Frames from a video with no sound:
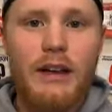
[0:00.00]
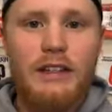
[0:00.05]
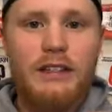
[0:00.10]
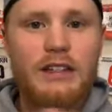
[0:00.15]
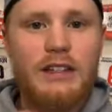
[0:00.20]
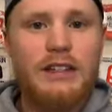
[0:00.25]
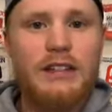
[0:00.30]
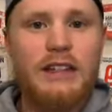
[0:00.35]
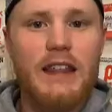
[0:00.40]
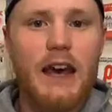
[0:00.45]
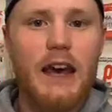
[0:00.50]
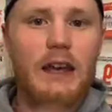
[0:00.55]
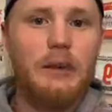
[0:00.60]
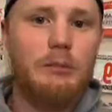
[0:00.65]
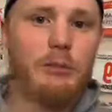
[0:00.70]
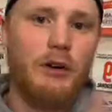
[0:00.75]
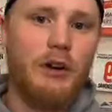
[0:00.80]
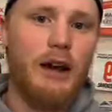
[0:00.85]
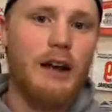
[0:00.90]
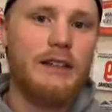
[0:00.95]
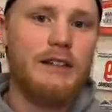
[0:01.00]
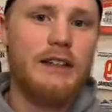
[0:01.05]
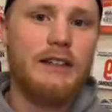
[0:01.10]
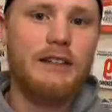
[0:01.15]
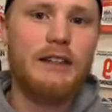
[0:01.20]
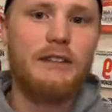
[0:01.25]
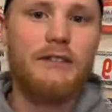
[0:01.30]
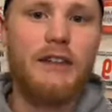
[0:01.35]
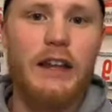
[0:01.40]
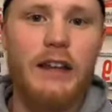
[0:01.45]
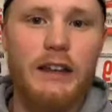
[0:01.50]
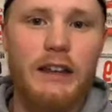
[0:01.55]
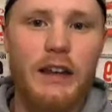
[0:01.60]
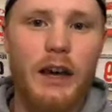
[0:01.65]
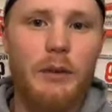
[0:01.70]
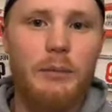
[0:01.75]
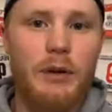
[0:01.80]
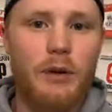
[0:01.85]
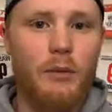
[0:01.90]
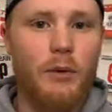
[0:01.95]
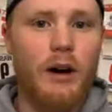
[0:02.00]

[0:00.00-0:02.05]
just that process of getting up and